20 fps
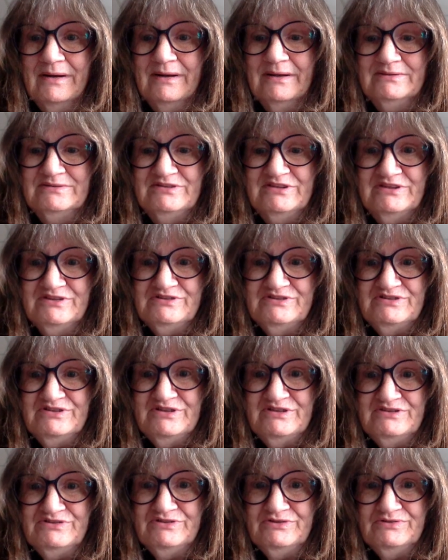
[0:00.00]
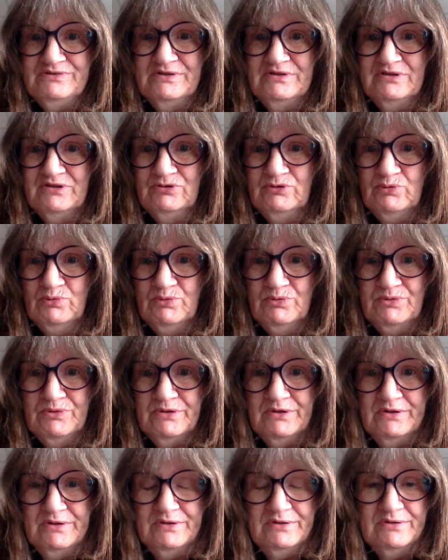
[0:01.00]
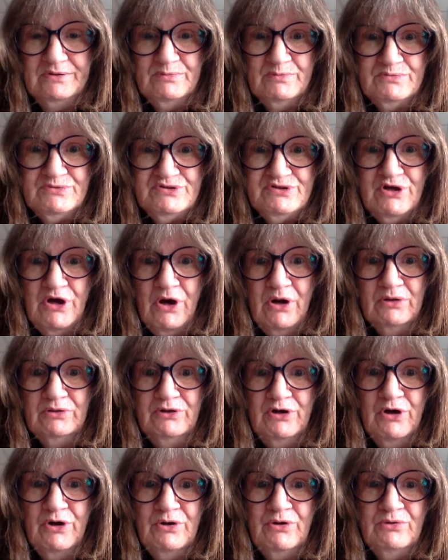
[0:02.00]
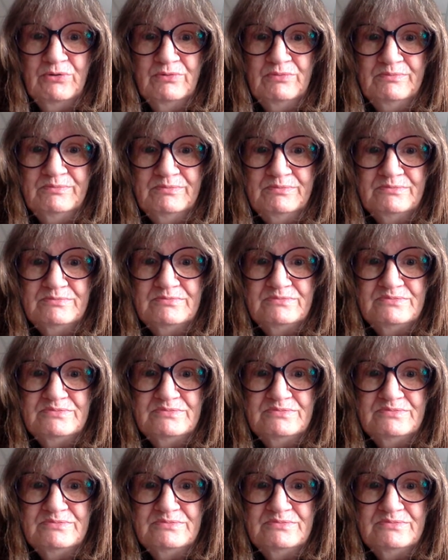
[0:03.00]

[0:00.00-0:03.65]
A dear sister in the Lord was called home